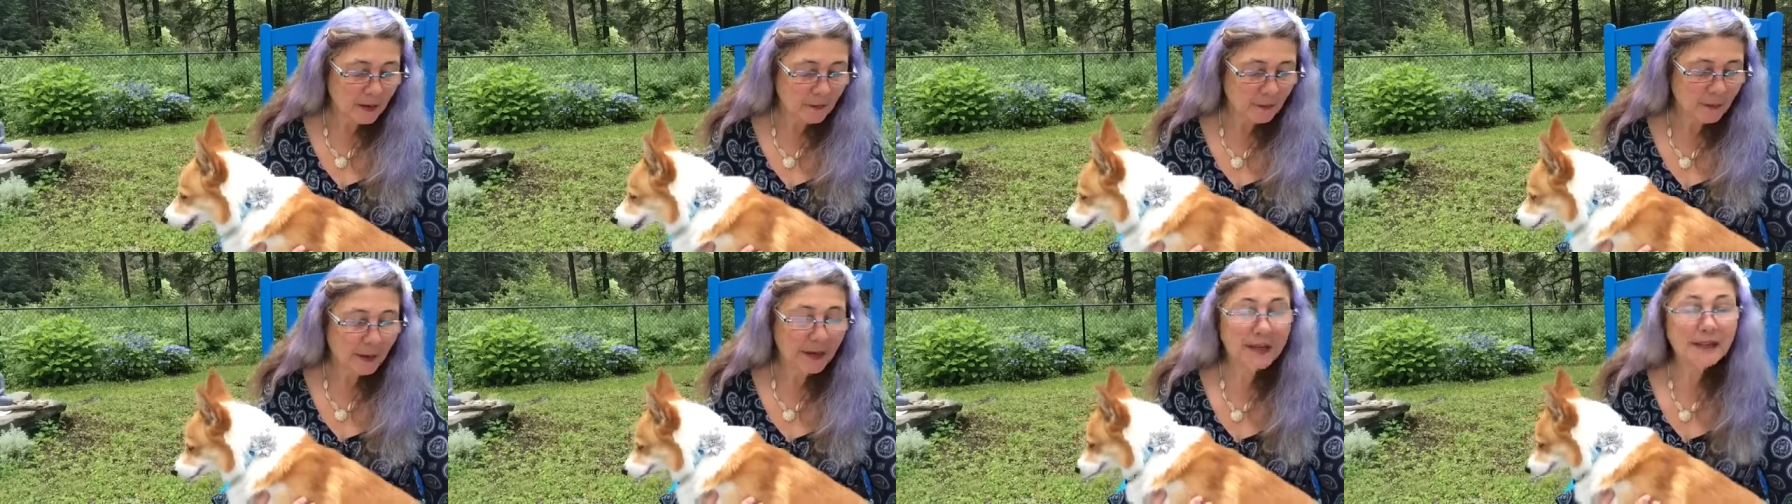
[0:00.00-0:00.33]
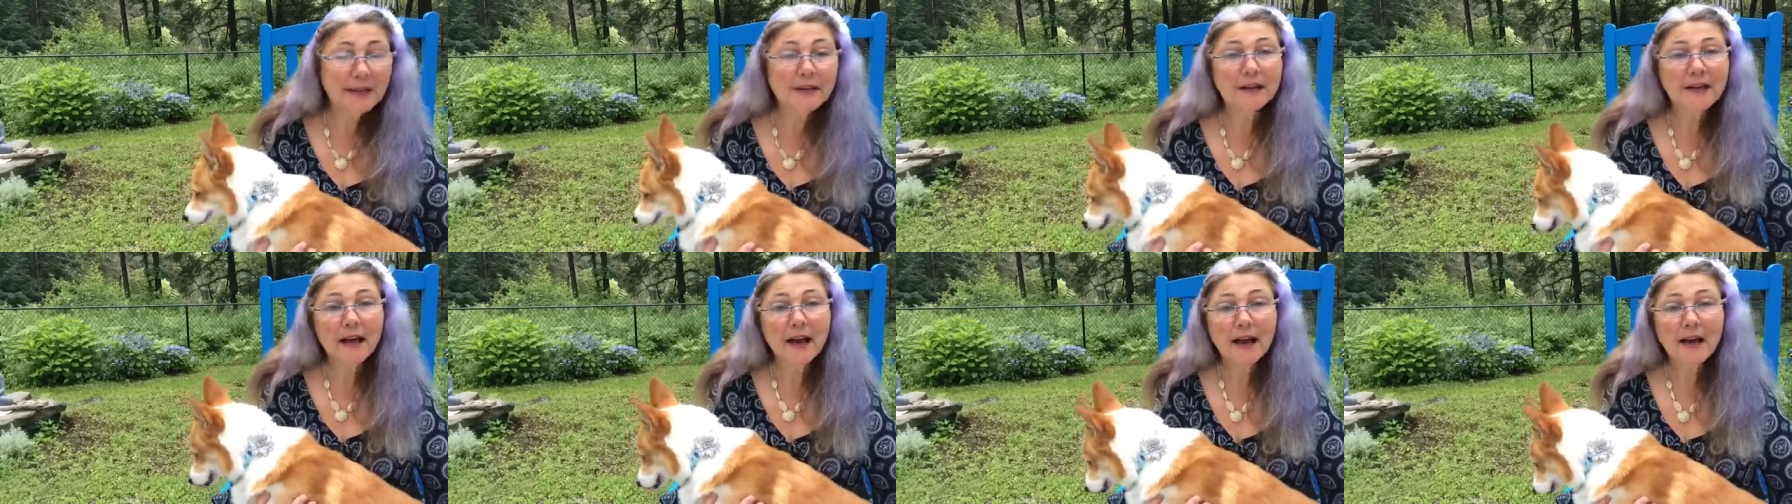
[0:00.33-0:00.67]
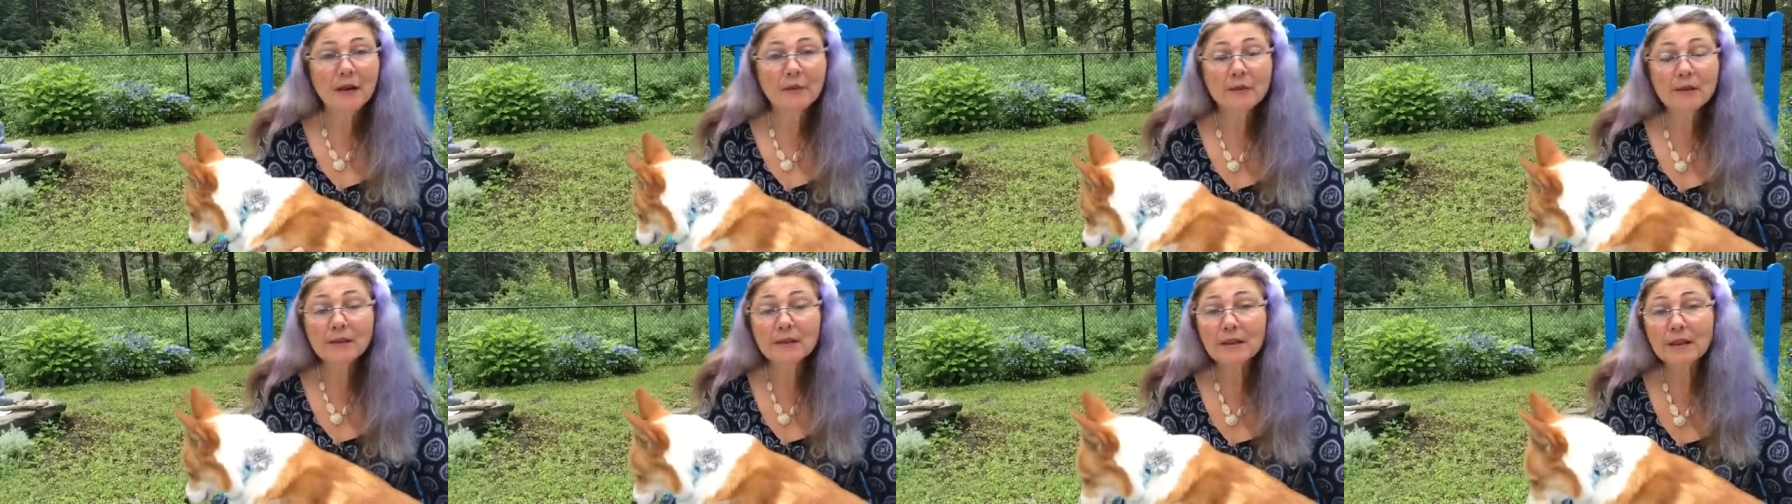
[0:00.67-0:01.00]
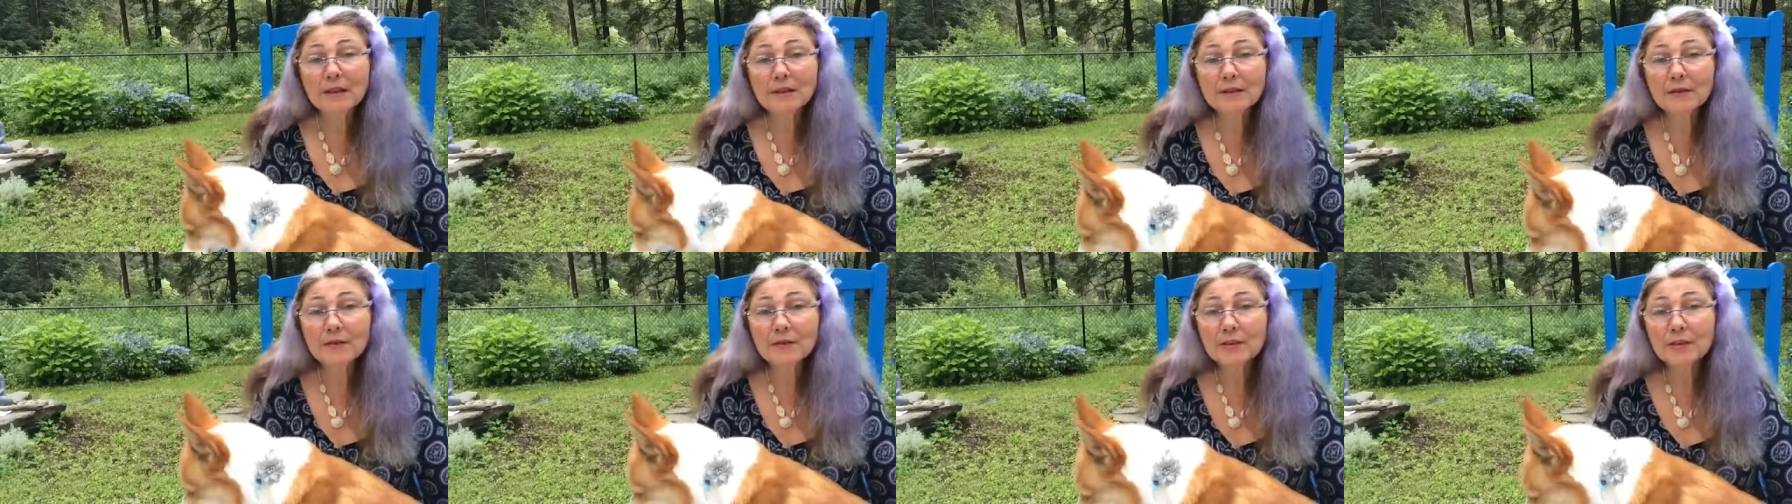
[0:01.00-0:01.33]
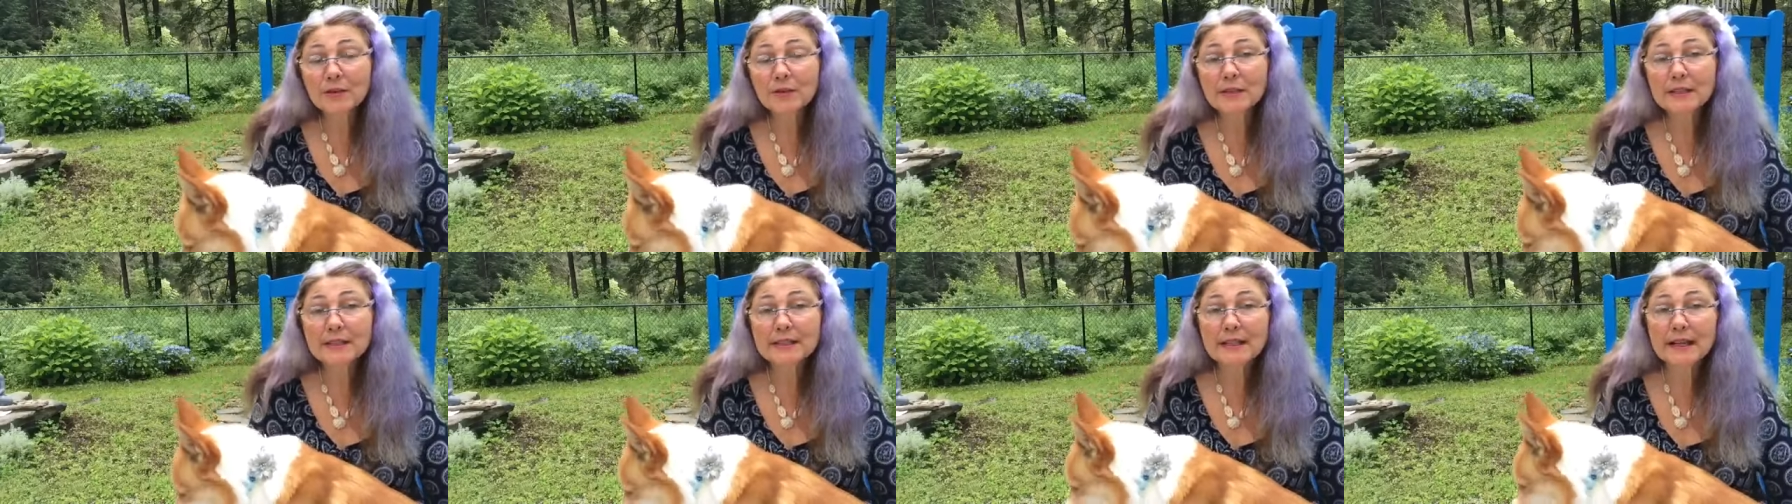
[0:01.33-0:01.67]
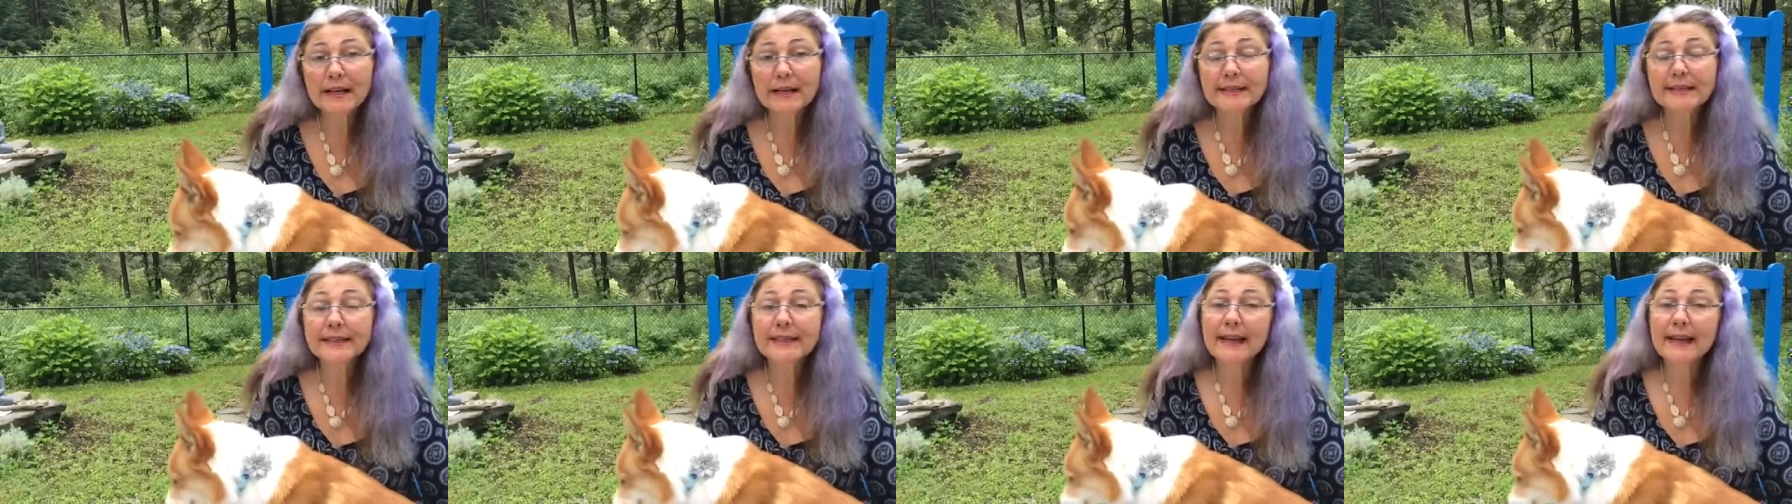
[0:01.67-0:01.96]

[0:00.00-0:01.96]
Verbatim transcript: but not with thoughts of suicide.